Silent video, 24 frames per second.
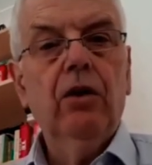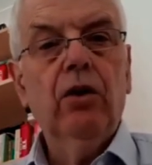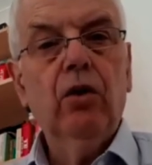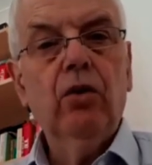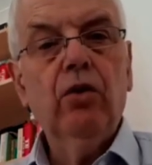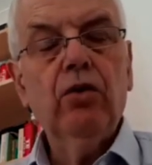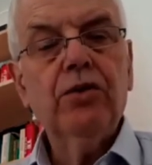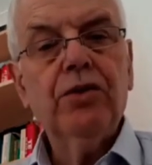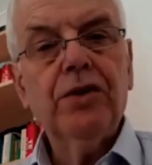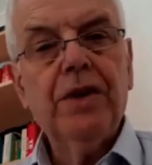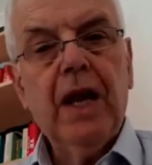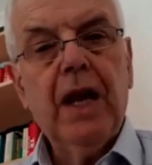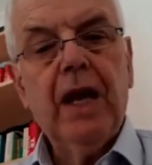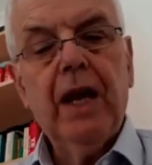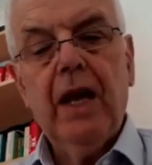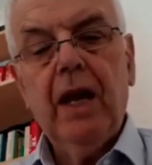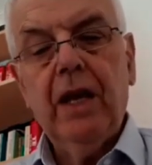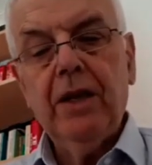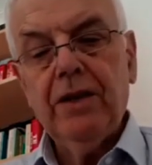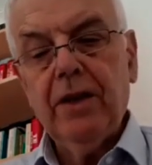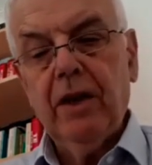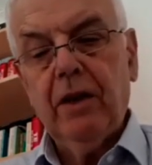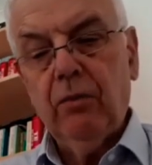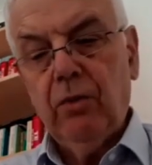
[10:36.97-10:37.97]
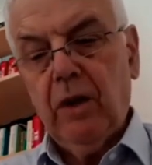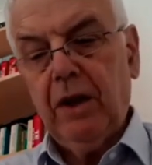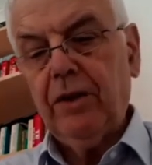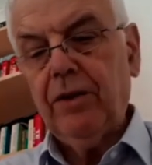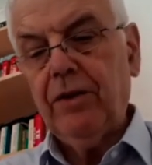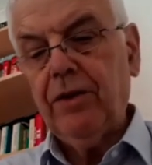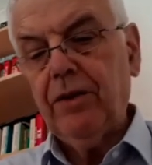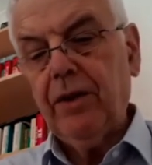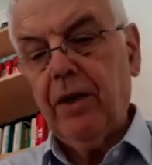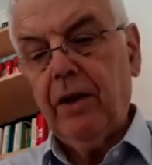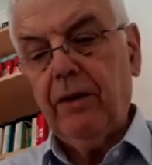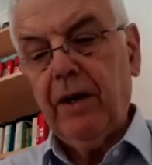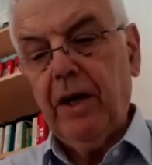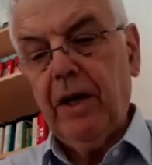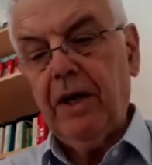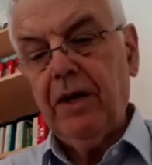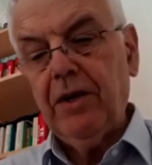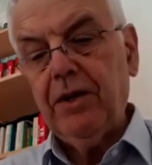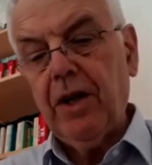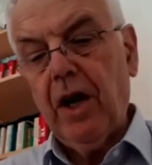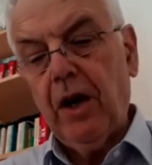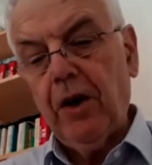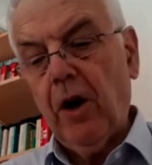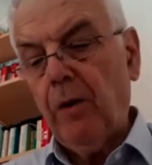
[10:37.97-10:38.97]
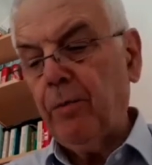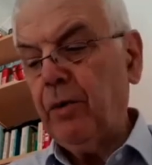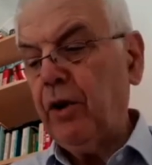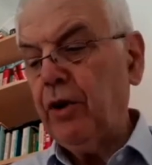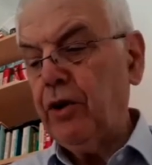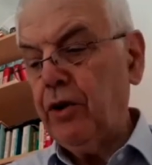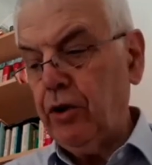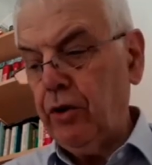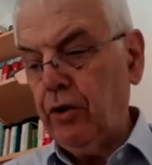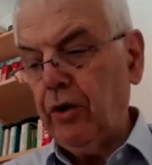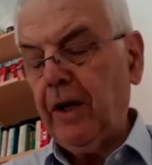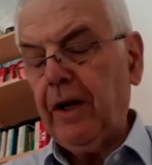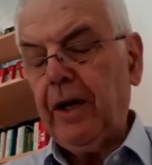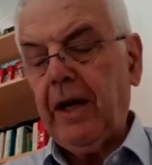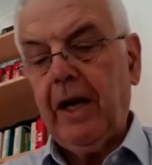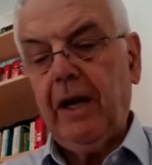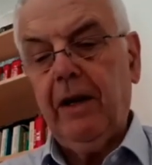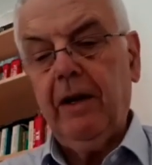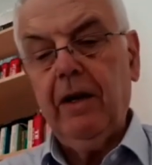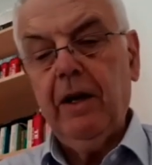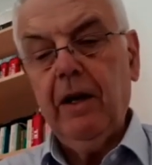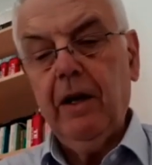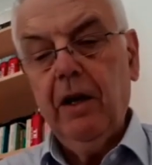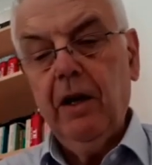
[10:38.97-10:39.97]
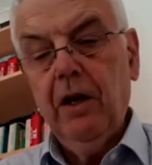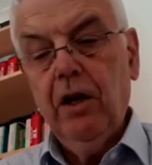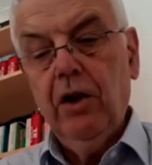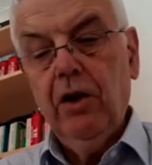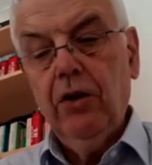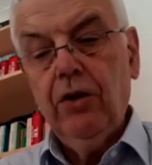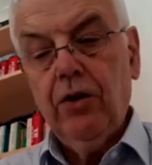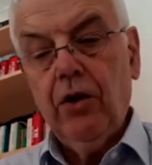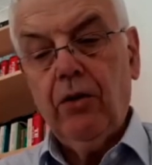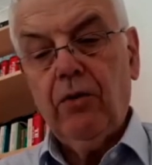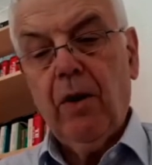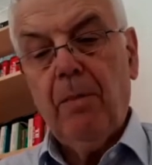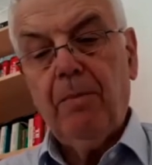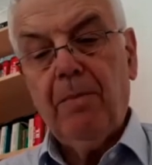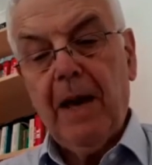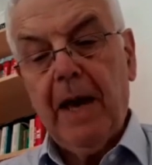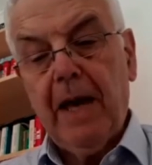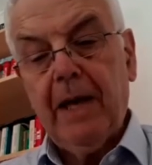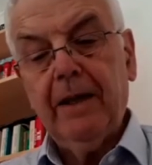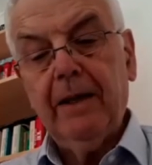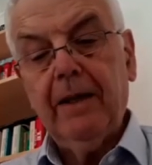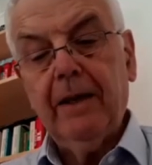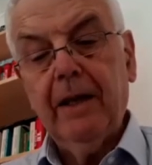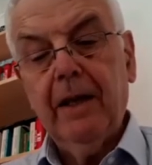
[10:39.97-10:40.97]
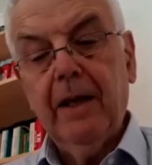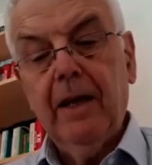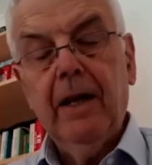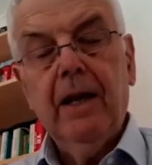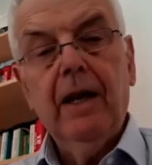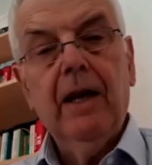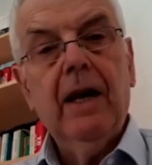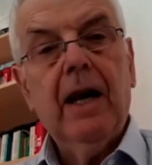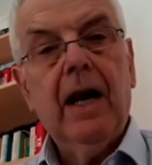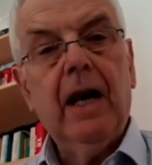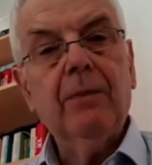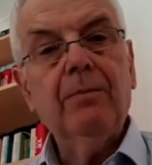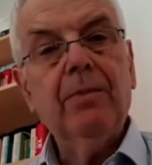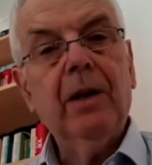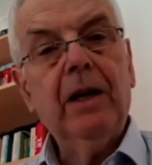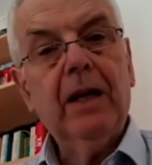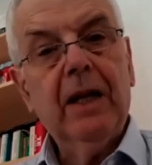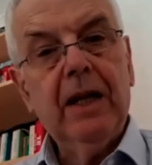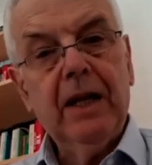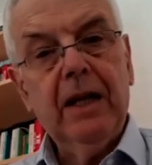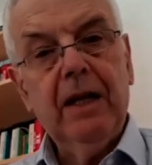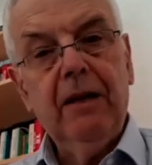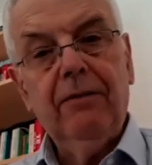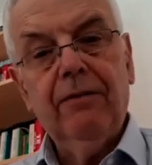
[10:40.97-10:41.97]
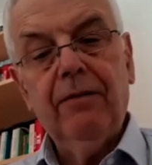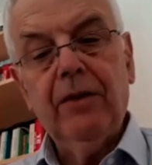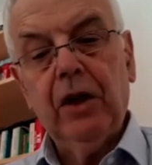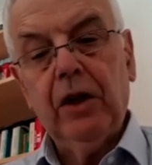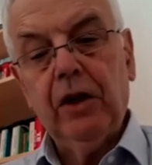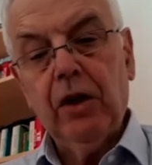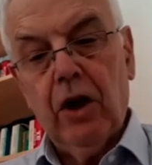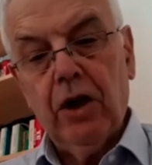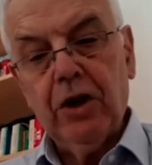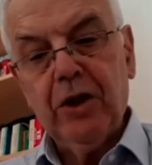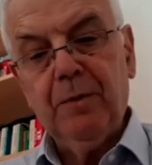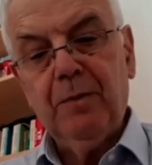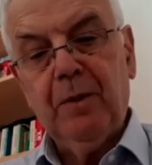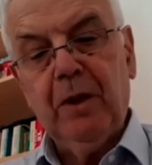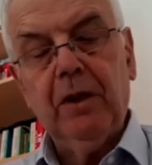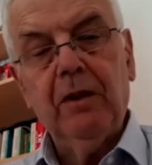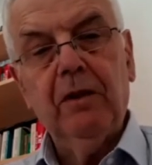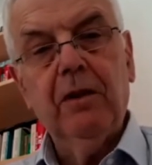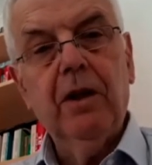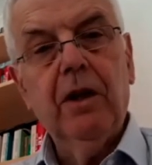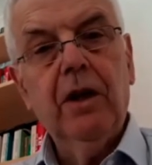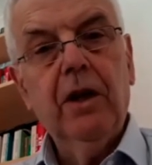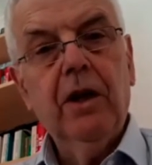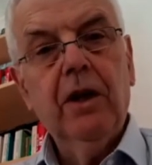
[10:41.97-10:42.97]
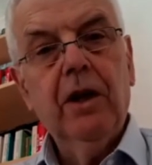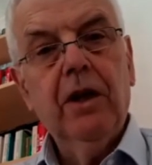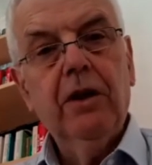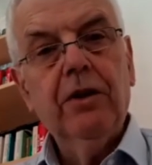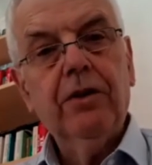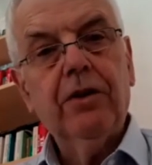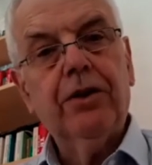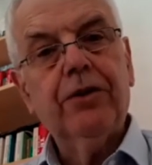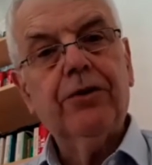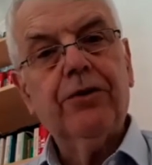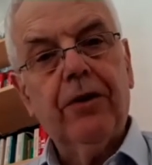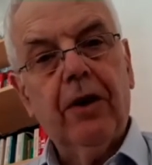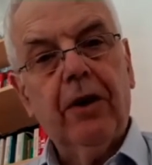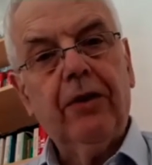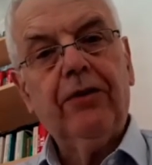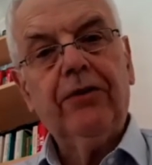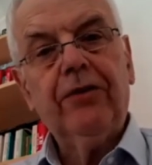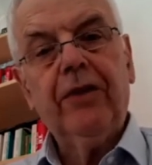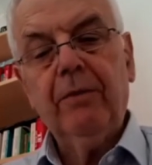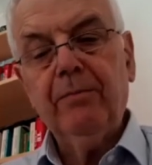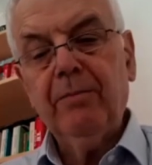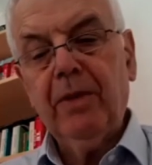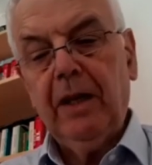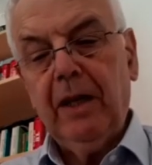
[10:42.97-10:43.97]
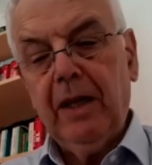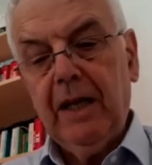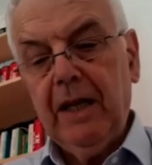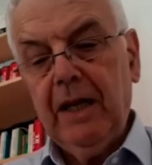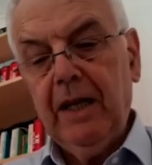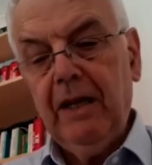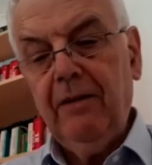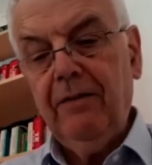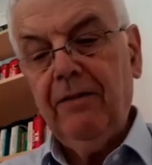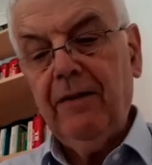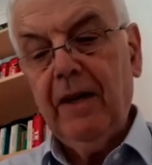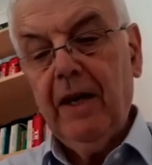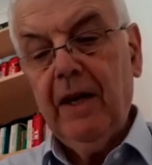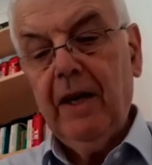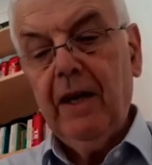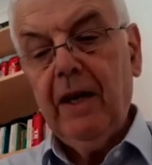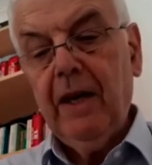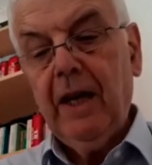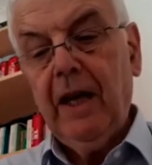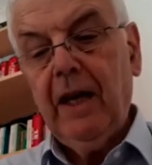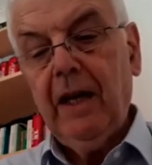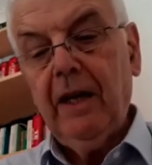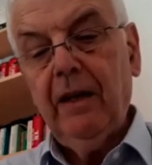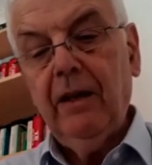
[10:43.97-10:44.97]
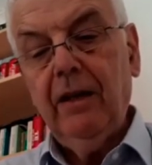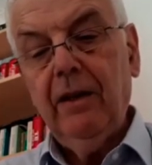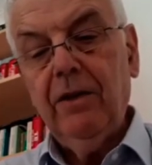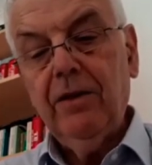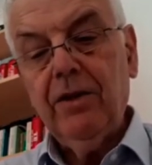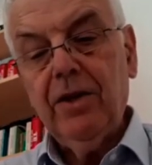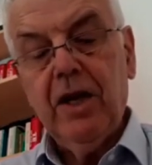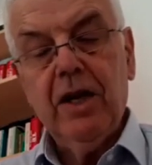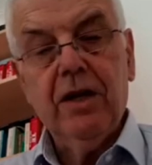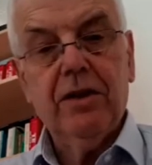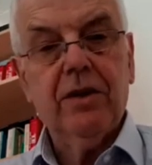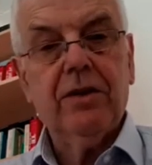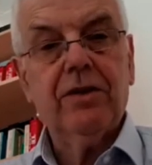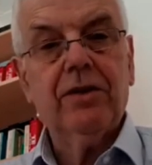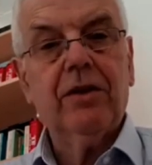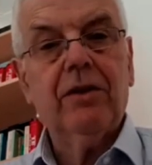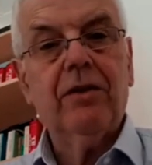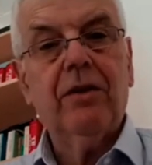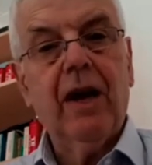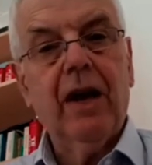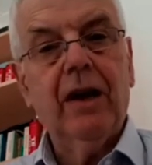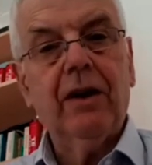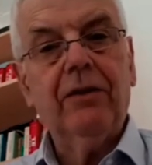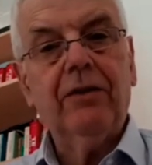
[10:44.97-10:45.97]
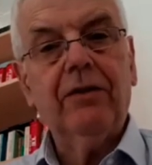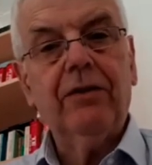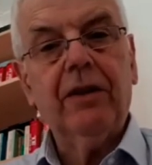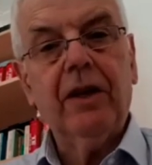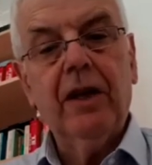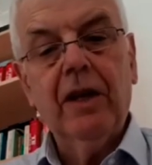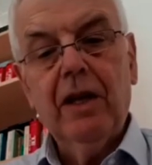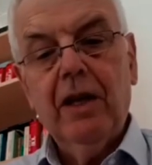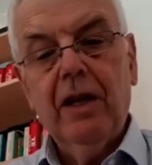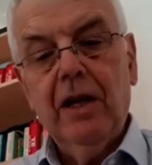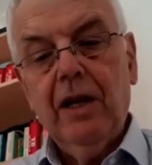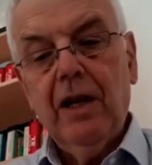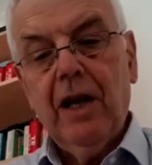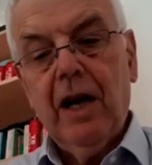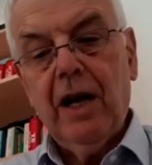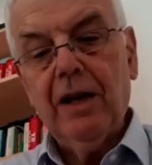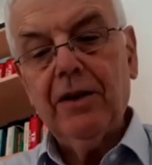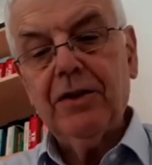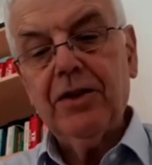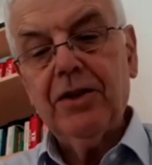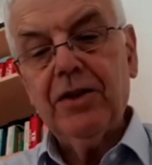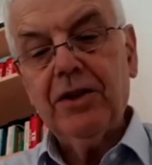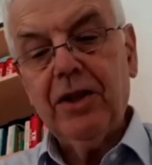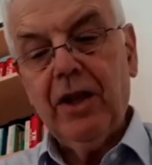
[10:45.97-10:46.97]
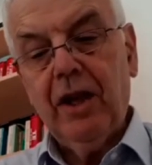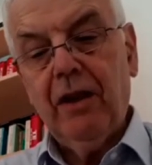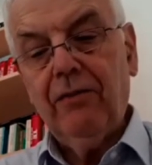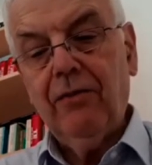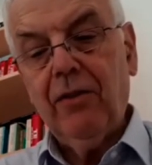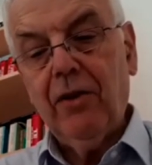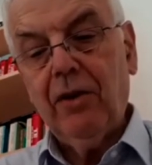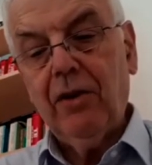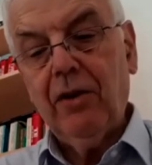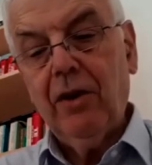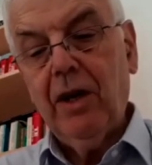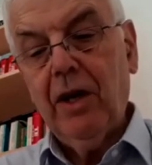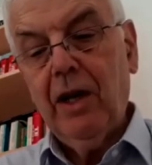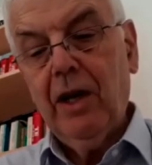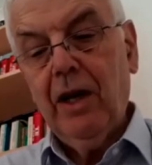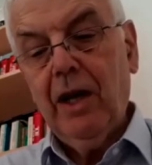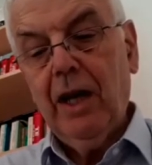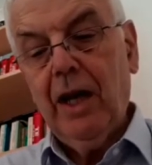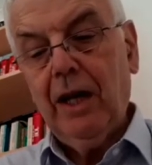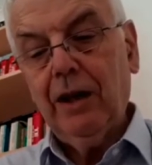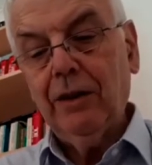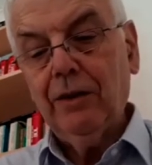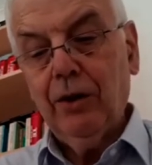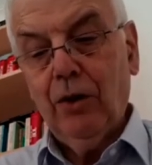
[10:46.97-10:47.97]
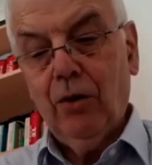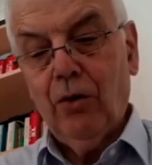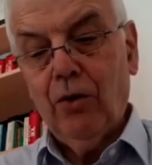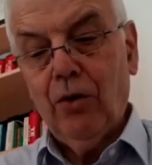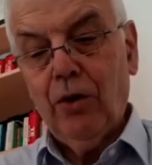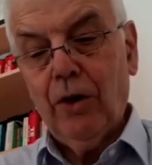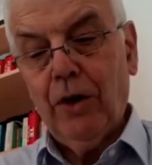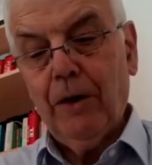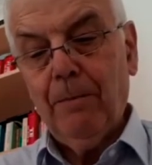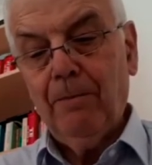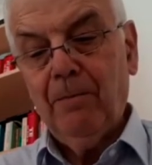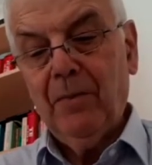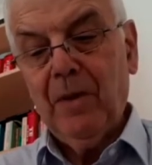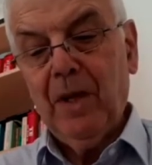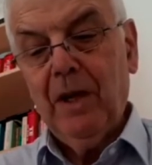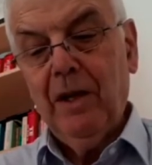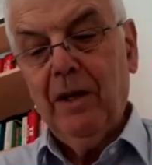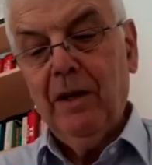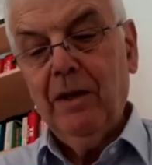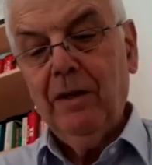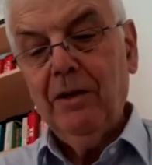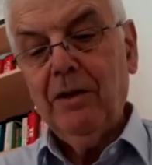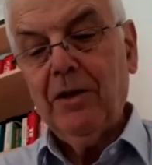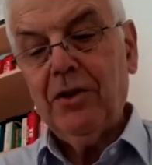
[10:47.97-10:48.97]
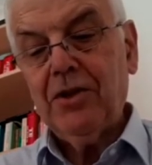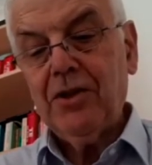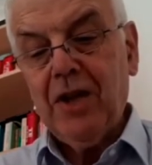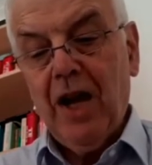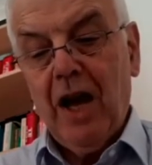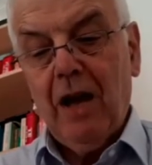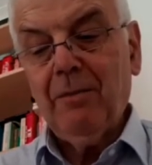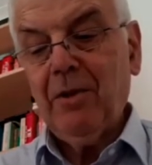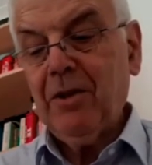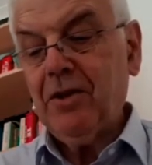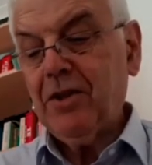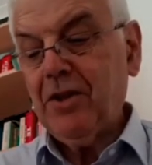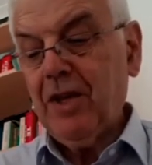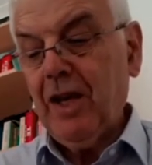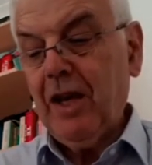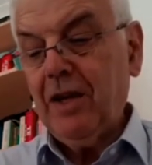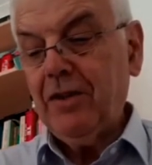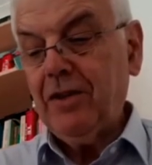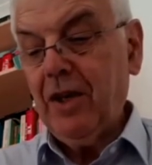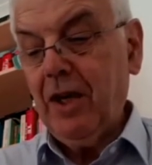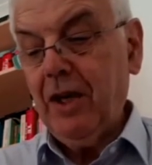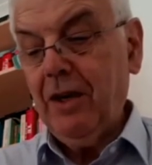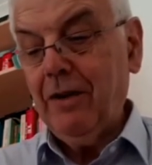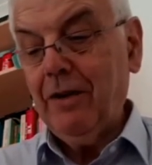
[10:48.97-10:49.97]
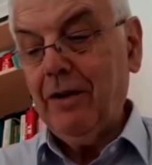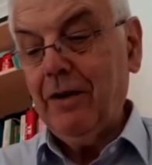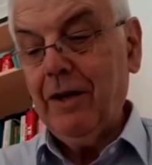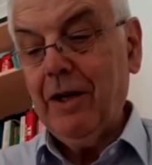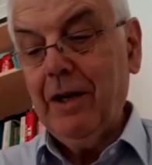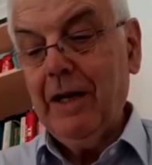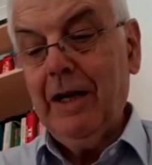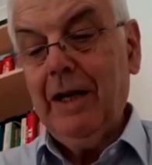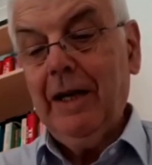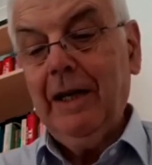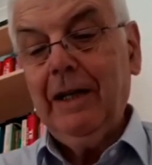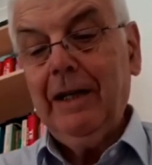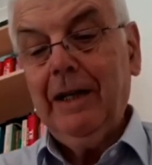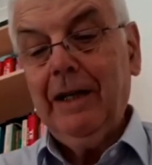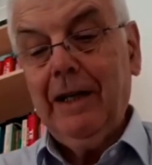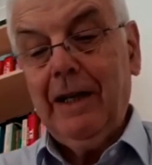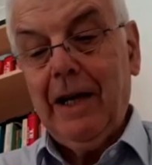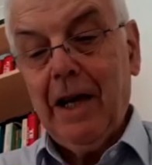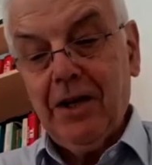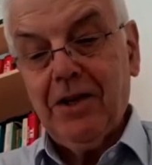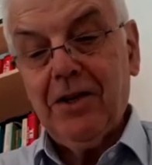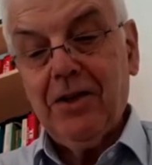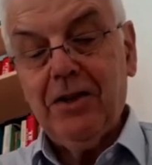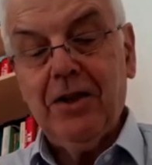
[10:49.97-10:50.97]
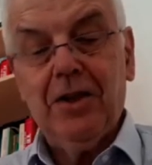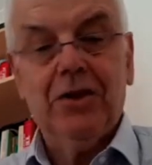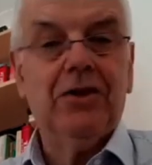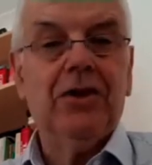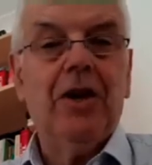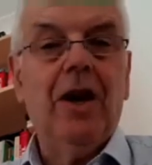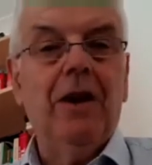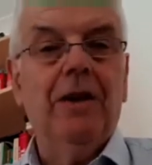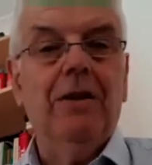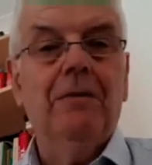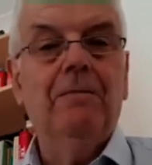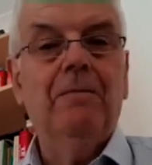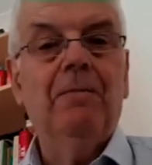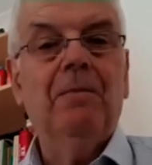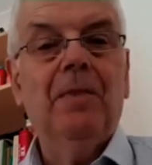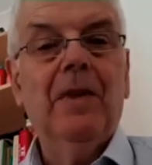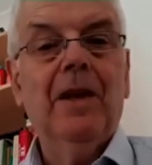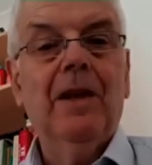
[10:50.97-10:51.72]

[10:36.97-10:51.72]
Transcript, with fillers: those days in which there is an opportunity to repent and believe the gospel, to trust and believe in Jesus Christ as Saviour and Lord. The psalmist says here, kiss the Son.